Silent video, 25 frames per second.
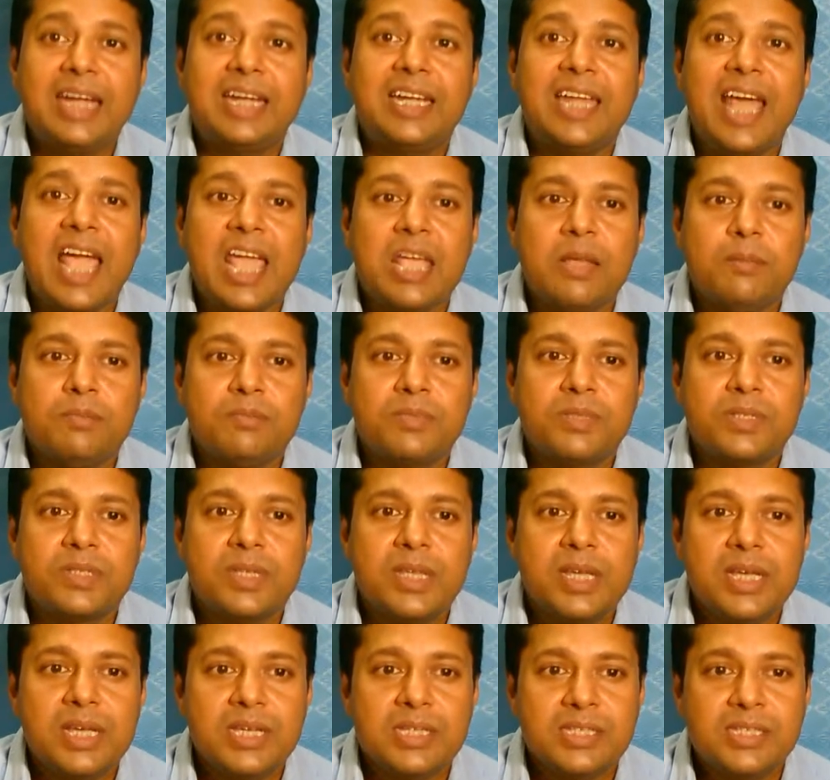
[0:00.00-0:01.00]
At
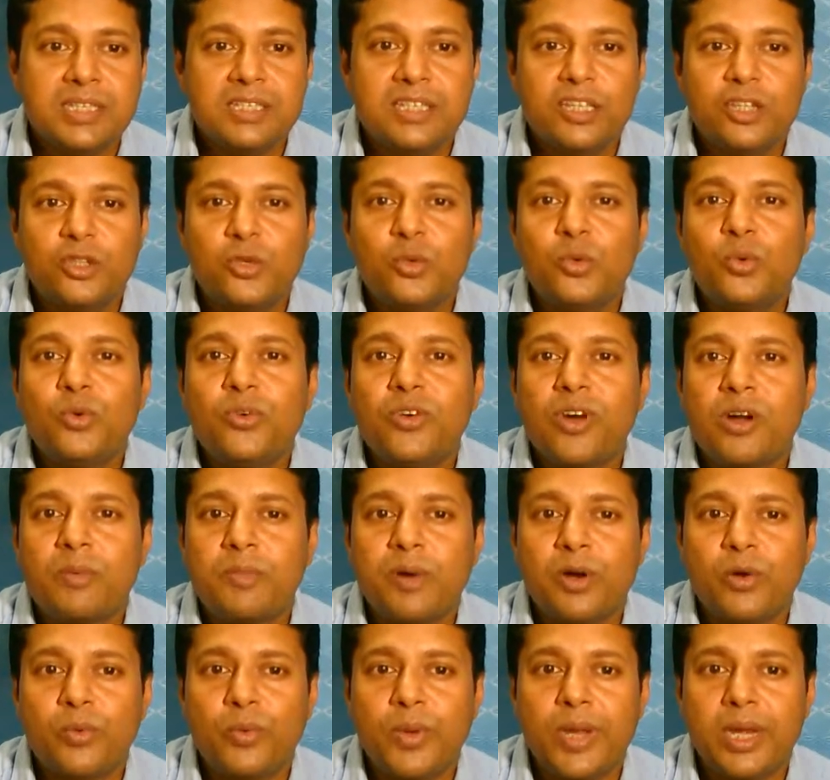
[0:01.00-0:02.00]
times, she is a true
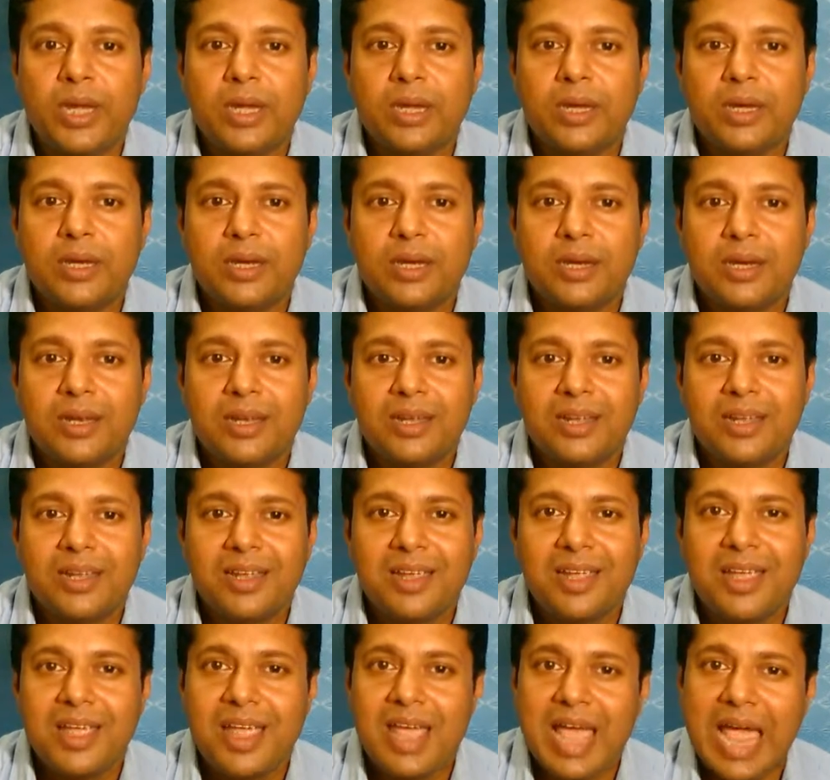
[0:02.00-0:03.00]
drama queen.
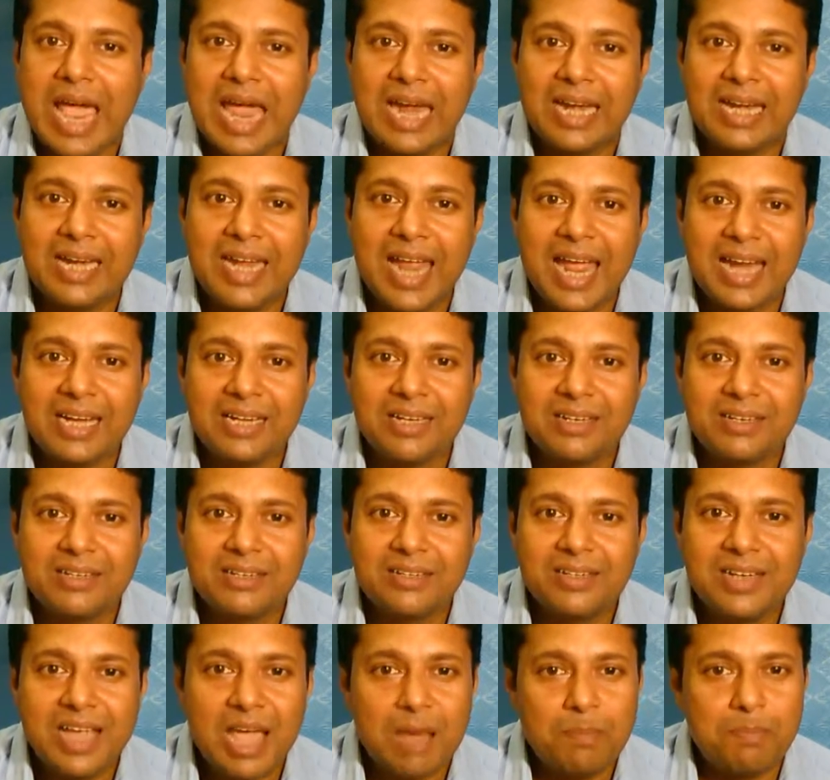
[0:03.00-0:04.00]
And that
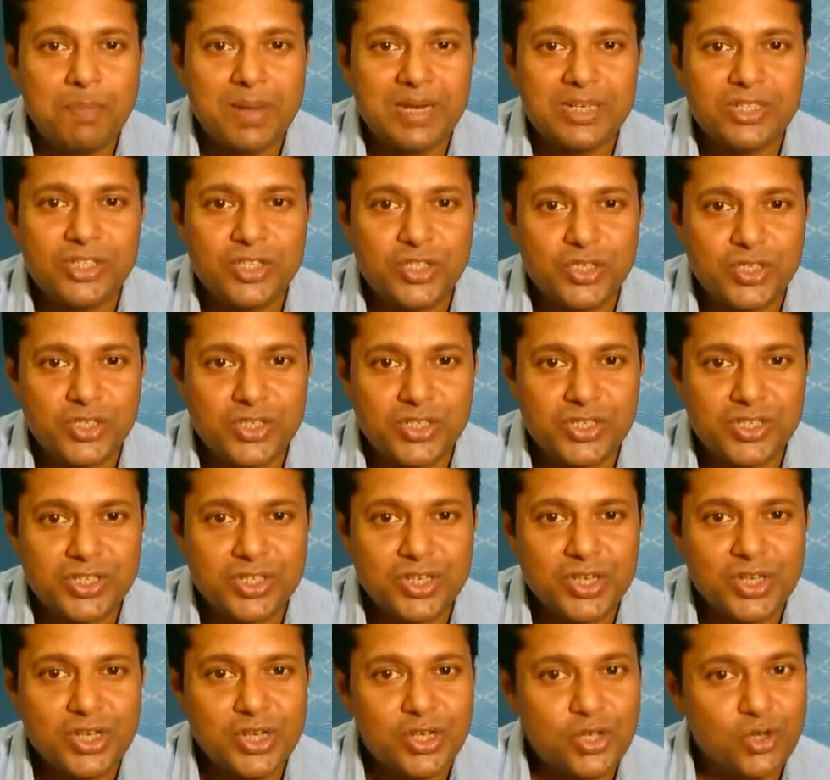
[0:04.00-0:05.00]
happens,
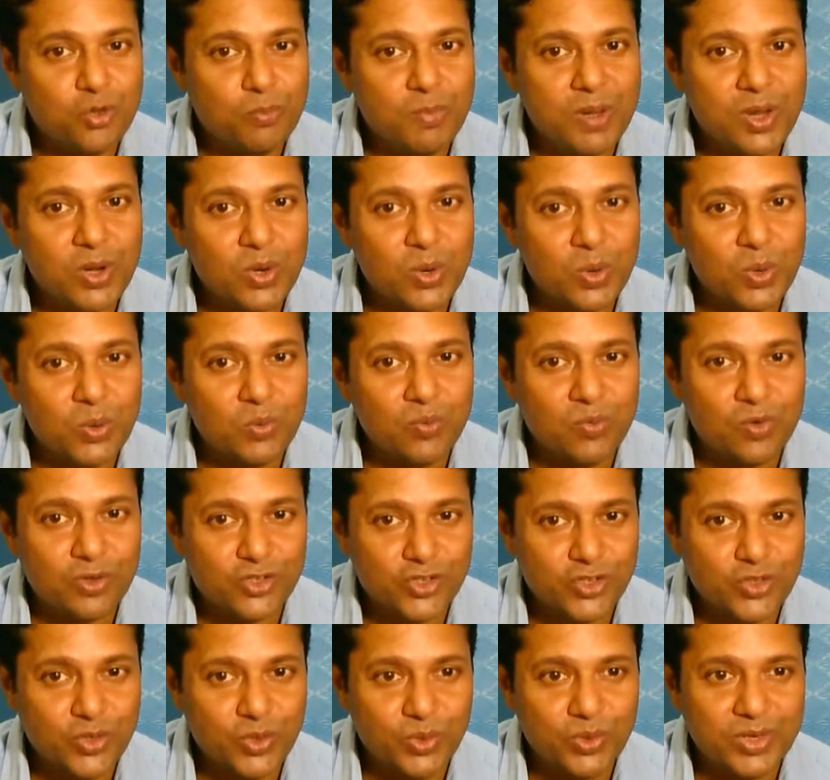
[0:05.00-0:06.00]
you may know
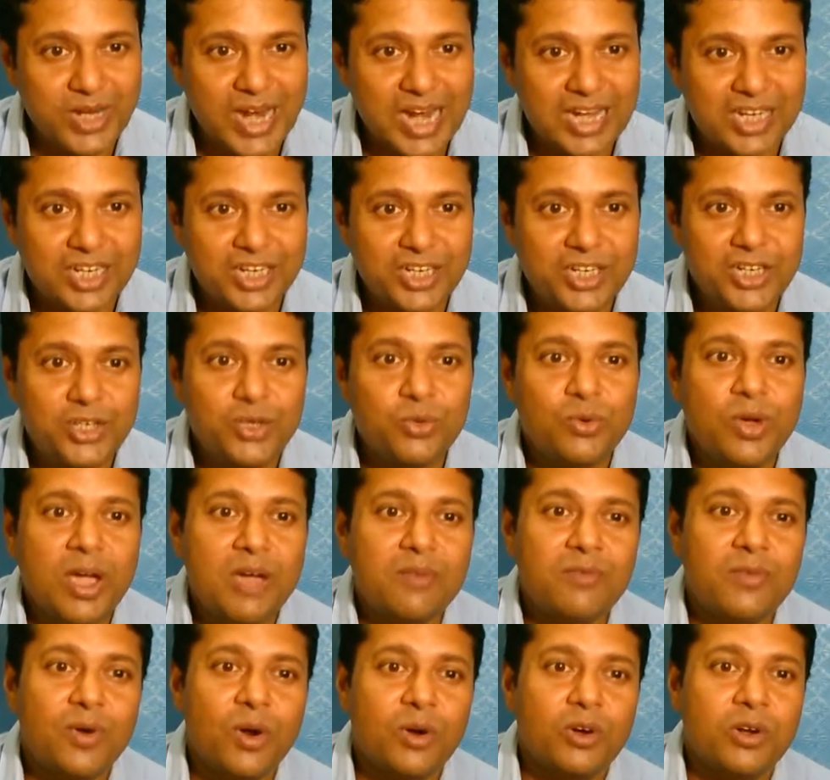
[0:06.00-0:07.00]
for sure that you
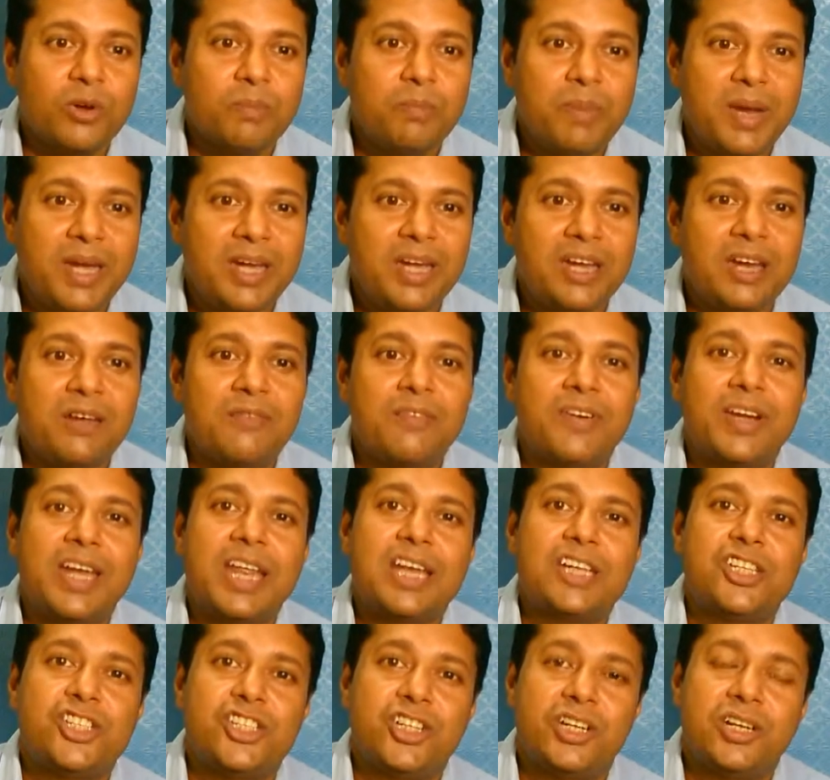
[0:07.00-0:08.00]
have not paid enough
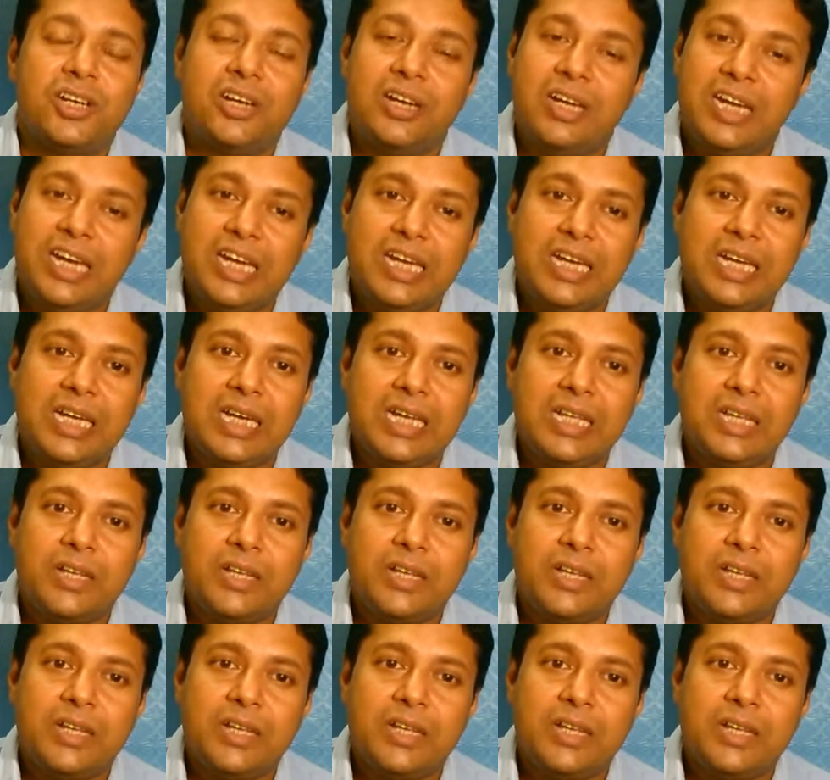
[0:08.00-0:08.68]
attention lately.